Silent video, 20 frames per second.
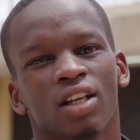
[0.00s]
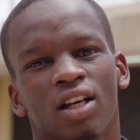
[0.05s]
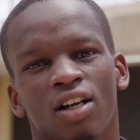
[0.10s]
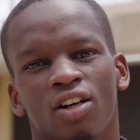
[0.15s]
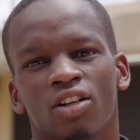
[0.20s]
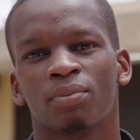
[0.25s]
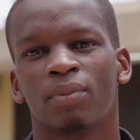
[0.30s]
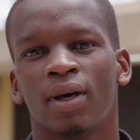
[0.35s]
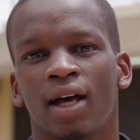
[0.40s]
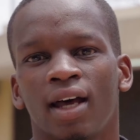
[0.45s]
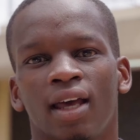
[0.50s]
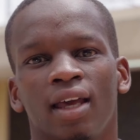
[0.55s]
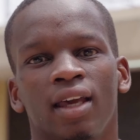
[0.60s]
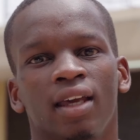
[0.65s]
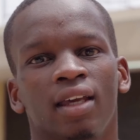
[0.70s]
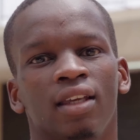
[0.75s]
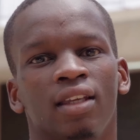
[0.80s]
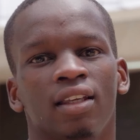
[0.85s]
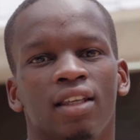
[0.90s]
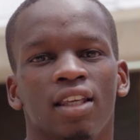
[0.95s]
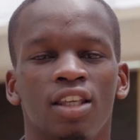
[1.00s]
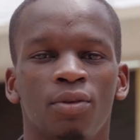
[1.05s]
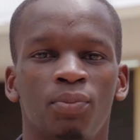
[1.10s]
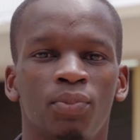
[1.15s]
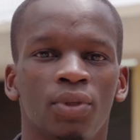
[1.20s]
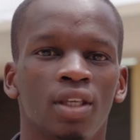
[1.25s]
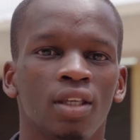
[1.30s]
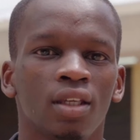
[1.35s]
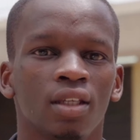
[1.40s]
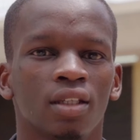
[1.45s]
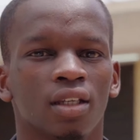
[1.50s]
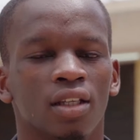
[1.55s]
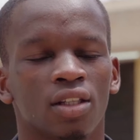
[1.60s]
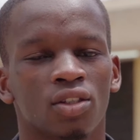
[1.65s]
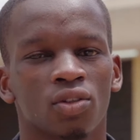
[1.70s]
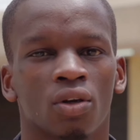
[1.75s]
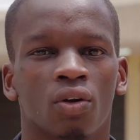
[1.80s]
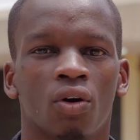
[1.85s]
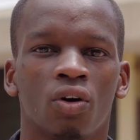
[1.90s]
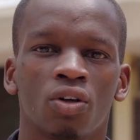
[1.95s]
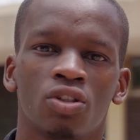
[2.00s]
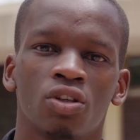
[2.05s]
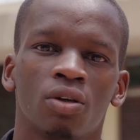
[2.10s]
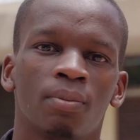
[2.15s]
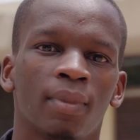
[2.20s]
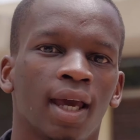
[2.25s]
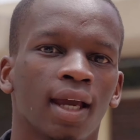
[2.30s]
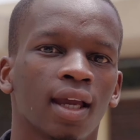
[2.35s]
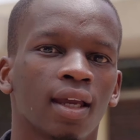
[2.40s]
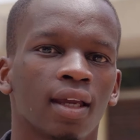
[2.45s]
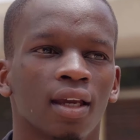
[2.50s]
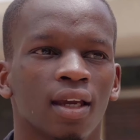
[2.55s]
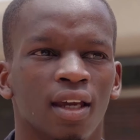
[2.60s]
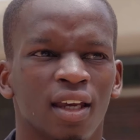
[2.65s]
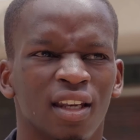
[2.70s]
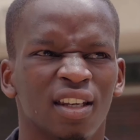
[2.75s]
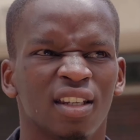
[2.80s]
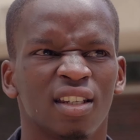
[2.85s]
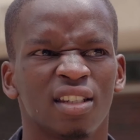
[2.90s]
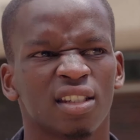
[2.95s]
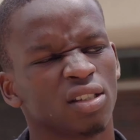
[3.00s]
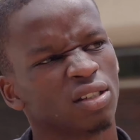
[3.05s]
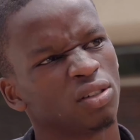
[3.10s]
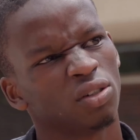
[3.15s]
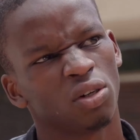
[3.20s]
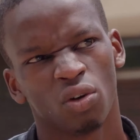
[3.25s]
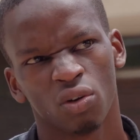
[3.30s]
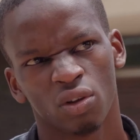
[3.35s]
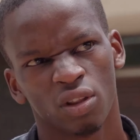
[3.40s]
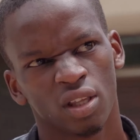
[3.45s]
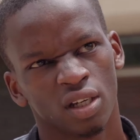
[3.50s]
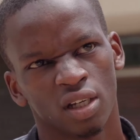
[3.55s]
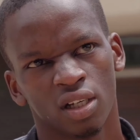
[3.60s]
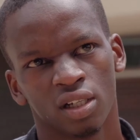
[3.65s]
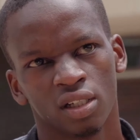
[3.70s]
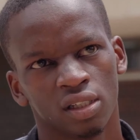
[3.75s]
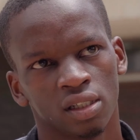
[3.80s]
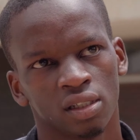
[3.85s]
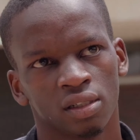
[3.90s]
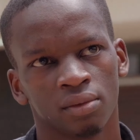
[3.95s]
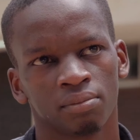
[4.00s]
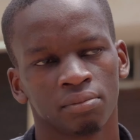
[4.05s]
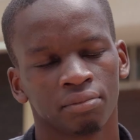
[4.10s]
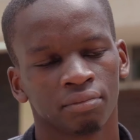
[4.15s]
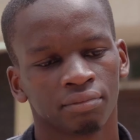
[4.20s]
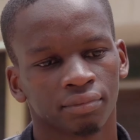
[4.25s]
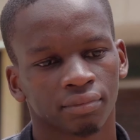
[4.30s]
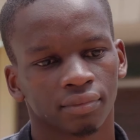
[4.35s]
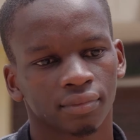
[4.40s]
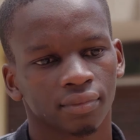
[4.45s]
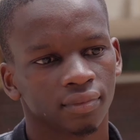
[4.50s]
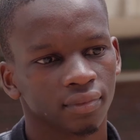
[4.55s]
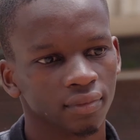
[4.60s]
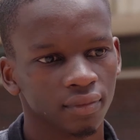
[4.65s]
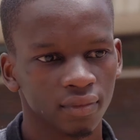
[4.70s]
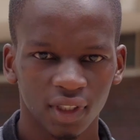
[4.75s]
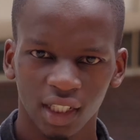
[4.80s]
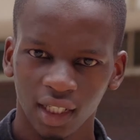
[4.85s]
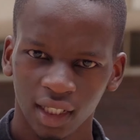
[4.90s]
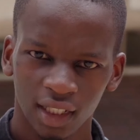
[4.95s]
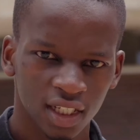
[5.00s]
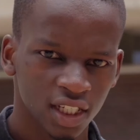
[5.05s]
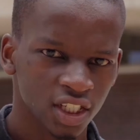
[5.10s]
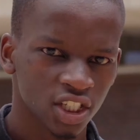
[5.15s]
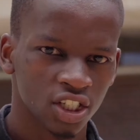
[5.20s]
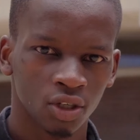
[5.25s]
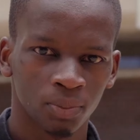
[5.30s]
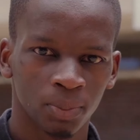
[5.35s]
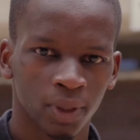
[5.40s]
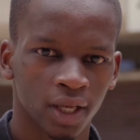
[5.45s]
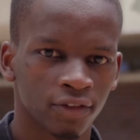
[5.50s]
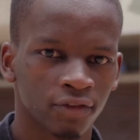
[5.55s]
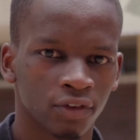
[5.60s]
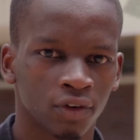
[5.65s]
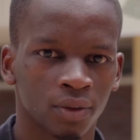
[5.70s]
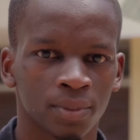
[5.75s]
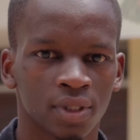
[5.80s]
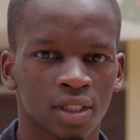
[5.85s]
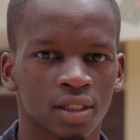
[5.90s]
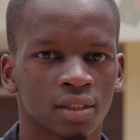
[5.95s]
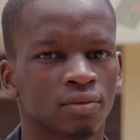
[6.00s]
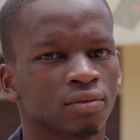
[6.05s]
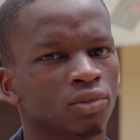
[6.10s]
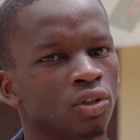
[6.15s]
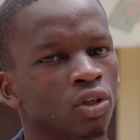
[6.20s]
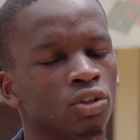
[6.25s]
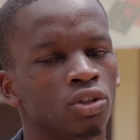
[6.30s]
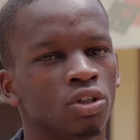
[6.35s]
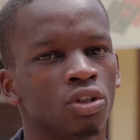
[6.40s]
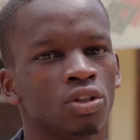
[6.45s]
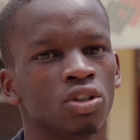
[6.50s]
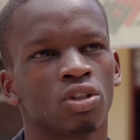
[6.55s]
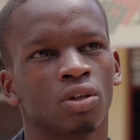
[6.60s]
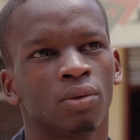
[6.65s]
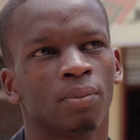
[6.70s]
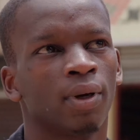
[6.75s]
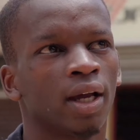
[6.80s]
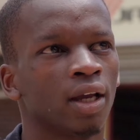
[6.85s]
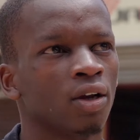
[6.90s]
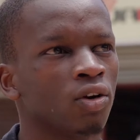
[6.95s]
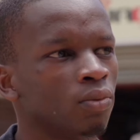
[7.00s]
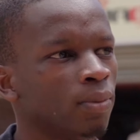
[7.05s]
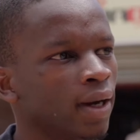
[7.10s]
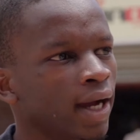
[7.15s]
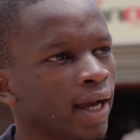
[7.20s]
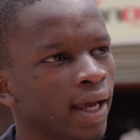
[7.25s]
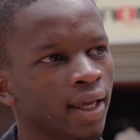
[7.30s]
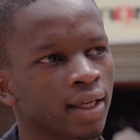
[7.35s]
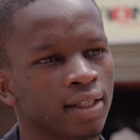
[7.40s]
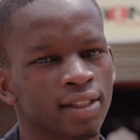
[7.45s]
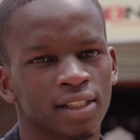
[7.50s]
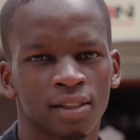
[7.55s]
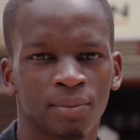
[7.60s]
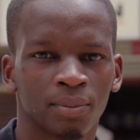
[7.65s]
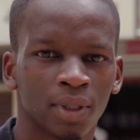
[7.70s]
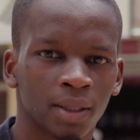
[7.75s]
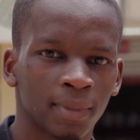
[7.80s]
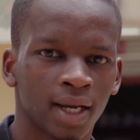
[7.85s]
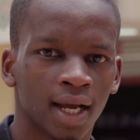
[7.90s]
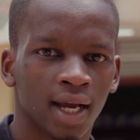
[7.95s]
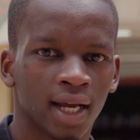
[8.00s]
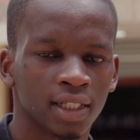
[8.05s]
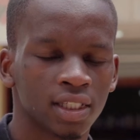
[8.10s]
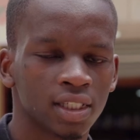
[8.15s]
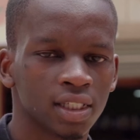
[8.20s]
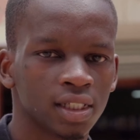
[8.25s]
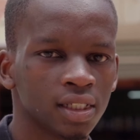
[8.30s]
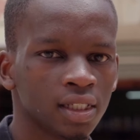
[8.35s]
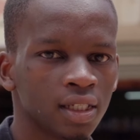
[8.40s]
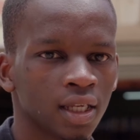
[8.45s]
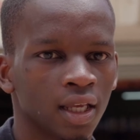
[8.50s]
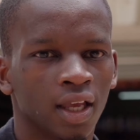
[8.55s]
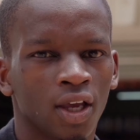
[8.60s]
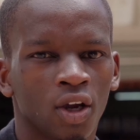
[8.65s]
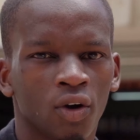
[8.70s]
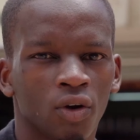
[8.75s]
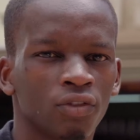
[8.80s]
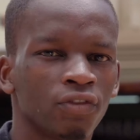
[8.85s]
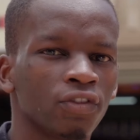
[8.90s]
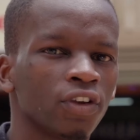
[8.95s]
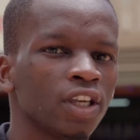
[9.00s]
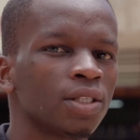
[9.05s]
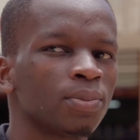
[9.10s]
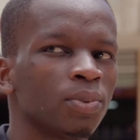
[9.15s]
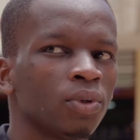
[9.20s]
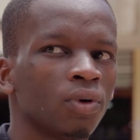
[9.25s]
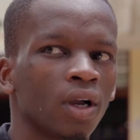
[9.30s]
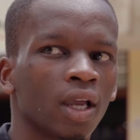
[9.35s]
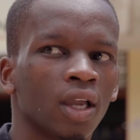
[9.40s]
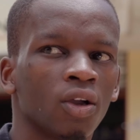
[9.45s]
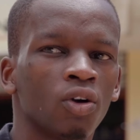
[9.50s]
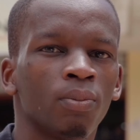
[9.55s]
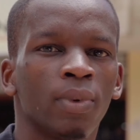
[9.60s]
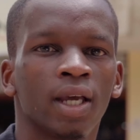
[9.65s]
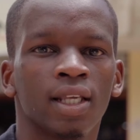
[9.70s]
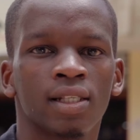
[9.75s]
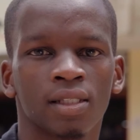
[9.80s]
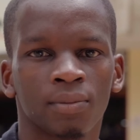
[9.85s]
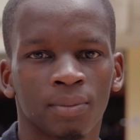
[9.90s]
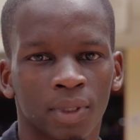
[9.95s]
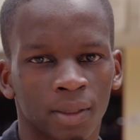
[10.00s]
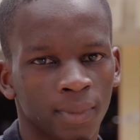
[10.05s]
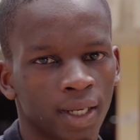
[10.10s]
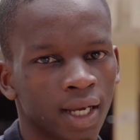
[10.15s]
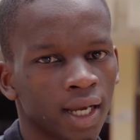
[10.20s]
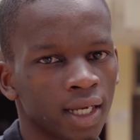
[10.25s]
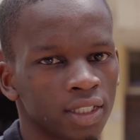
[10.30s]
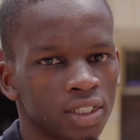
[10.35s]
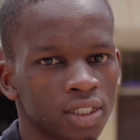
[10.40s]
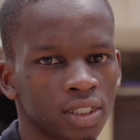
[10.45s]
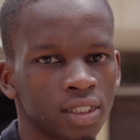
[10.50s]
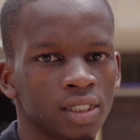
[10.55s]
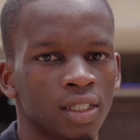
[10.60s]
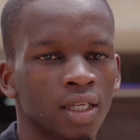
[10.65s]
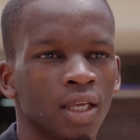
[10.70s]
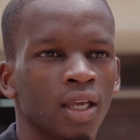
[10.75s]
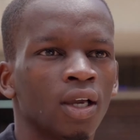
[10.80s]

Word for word: Check out my EP, it's on Audiomack and all the digital platforms. On YouTube, I go by Simba Mahachi. On Facebook, I go by Simba Mahachi.